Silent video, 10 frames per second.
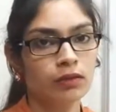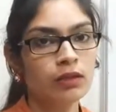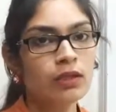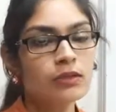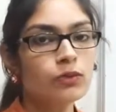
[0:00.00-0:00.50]

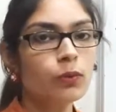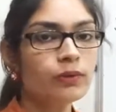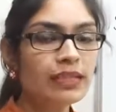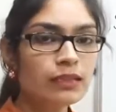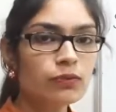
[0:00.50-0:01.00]
So
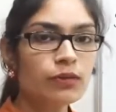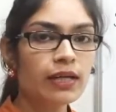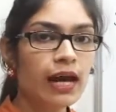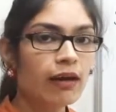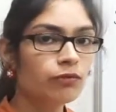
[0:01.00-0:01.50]
this we
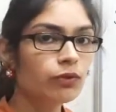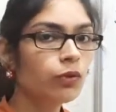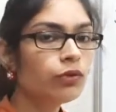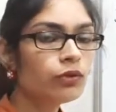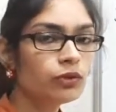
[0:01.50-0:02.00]
have to
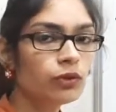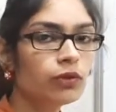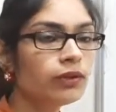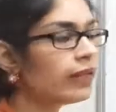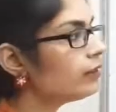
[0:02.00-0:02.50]
show
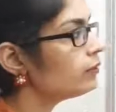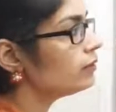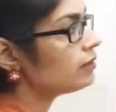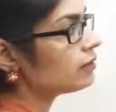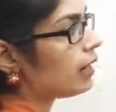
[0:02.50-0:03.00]
that this
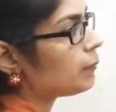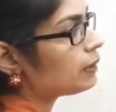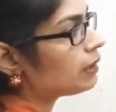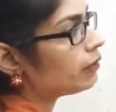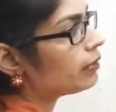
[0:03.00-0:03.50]
chemical
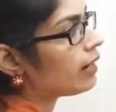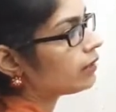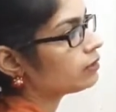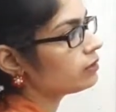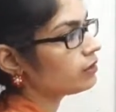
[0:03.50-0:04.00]

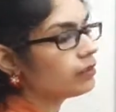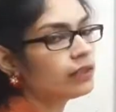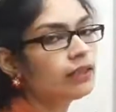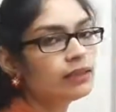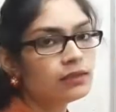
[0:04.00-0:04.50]
reaction
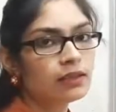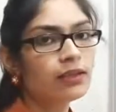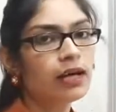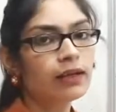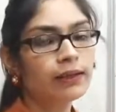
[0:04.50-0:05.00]
is in
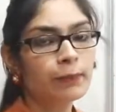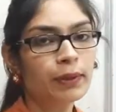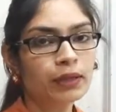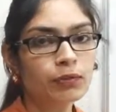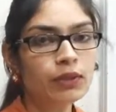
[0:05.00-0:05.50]
agreement
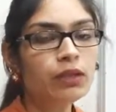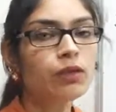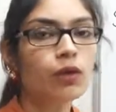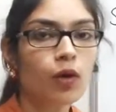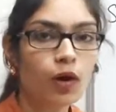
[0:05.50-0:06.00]
with
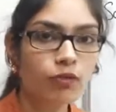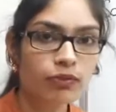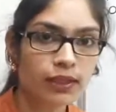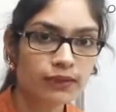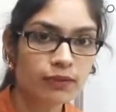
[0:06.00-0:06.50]
law of
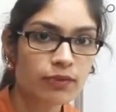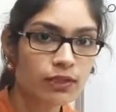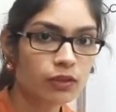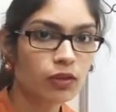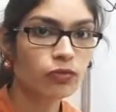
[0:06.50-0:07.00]
conservation
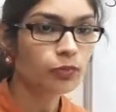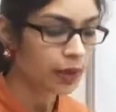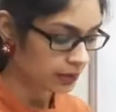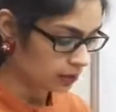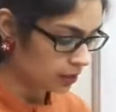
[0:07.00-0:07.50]
of mass.